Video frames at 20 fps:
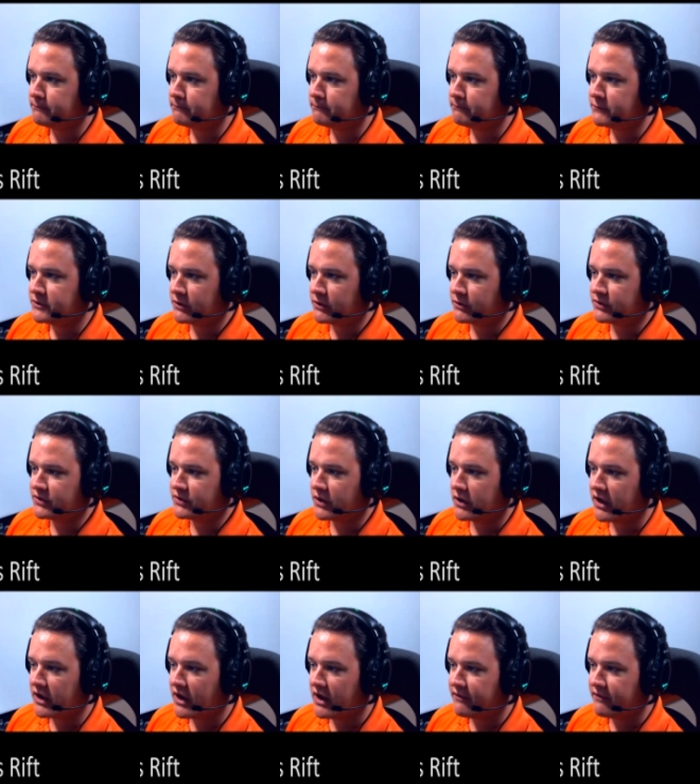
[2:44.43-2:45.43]
So
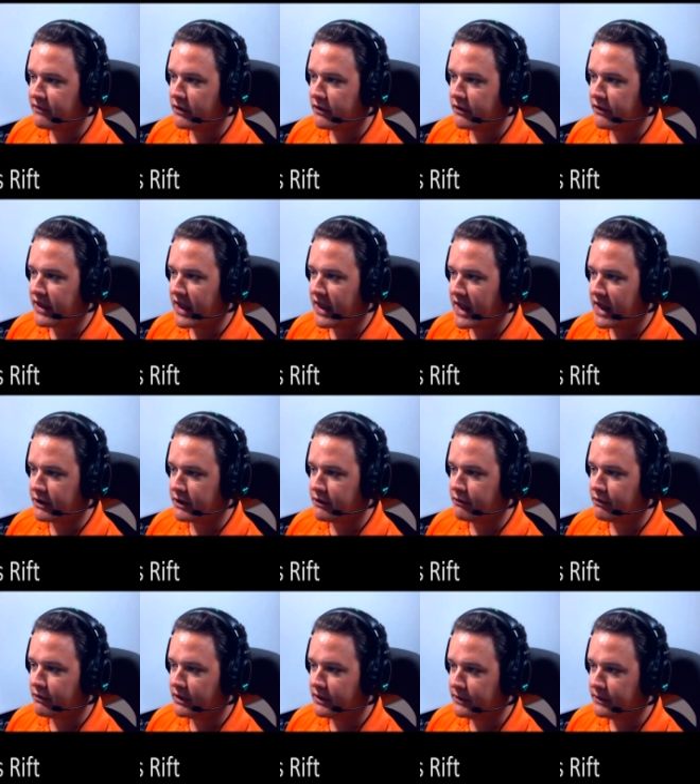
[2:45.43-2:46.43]
starting off here in the
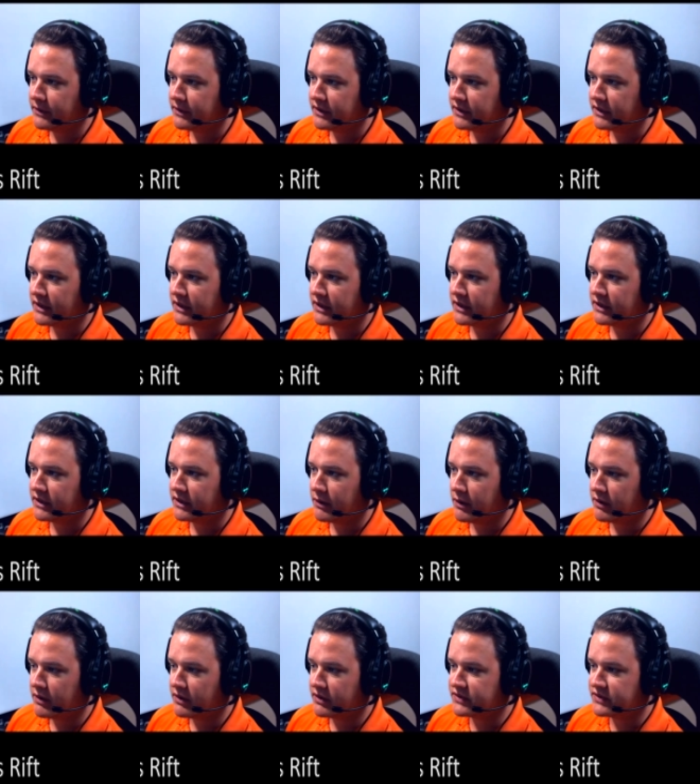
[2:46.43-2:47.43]
Acura,
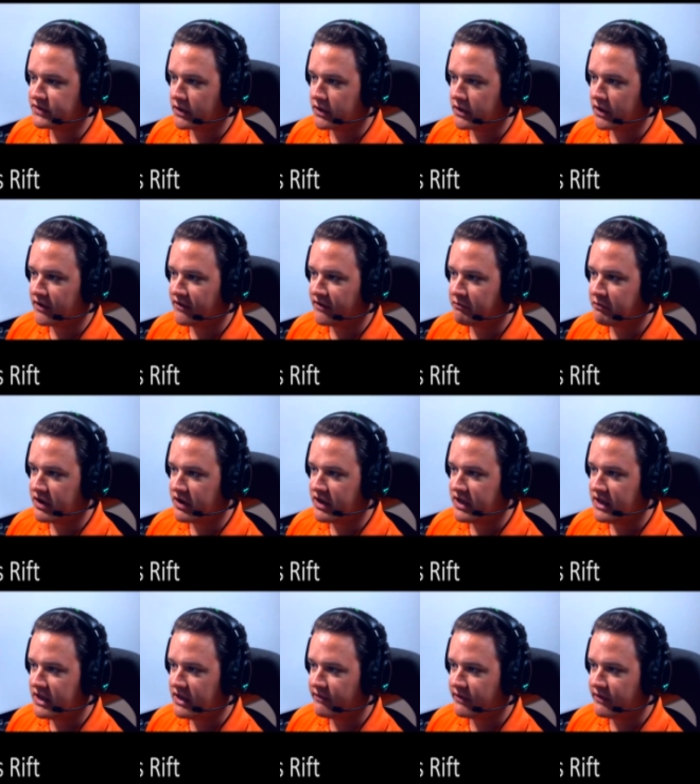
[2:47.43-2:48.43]
start off pretty
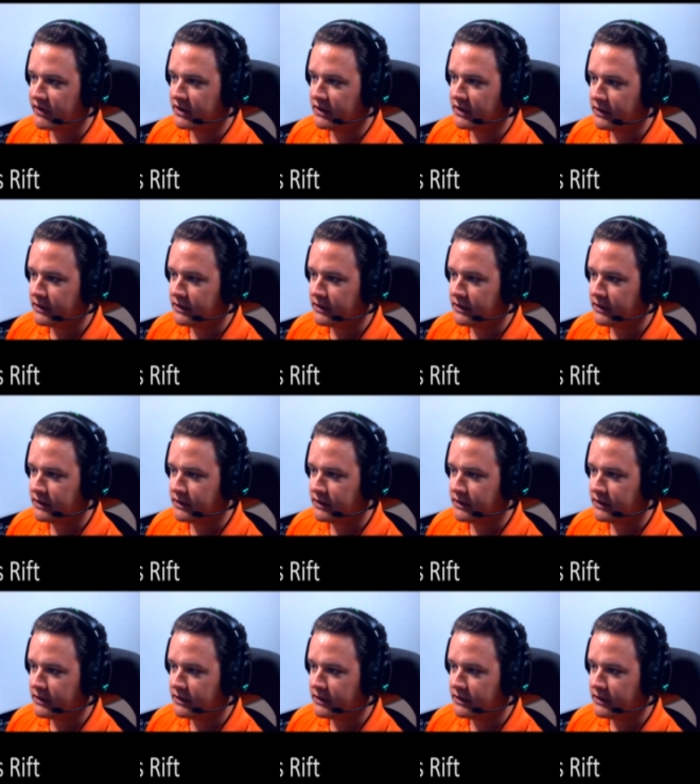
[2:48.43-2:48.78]
even,